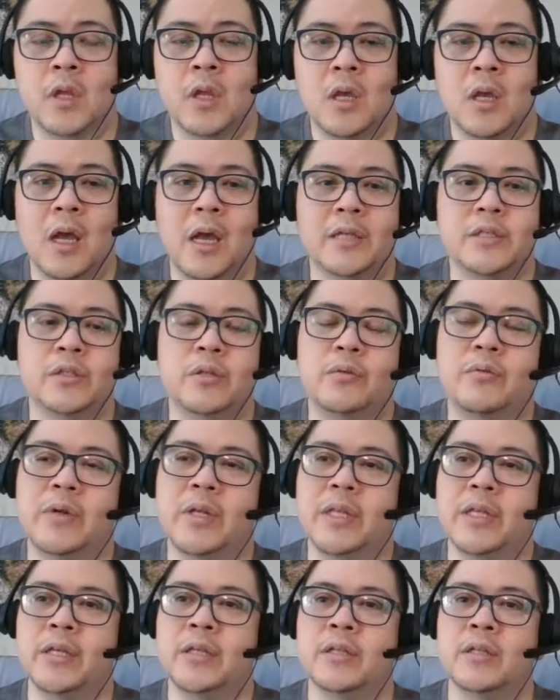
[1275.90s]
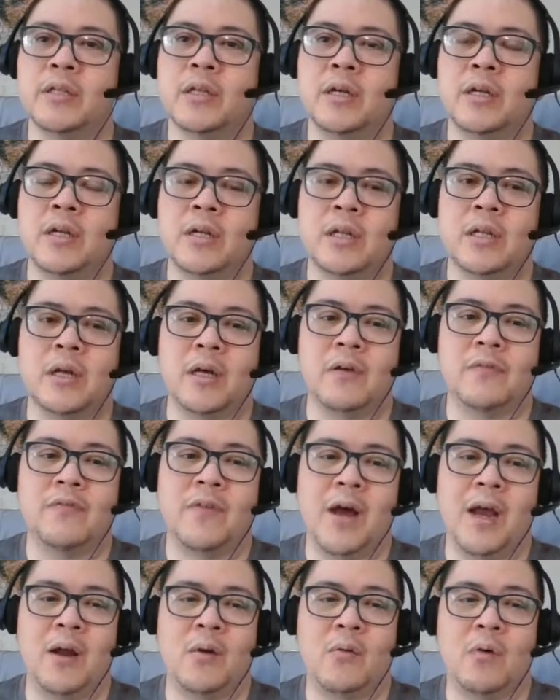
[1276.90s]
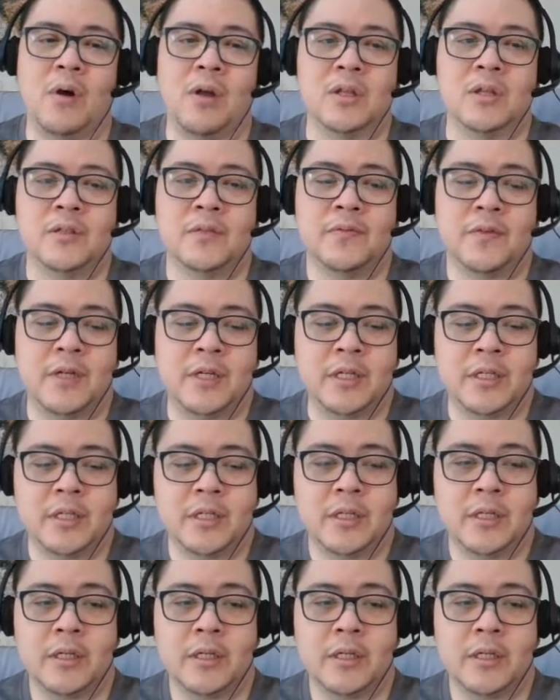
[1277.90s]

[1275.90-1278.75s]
I should really learn the firewalls first.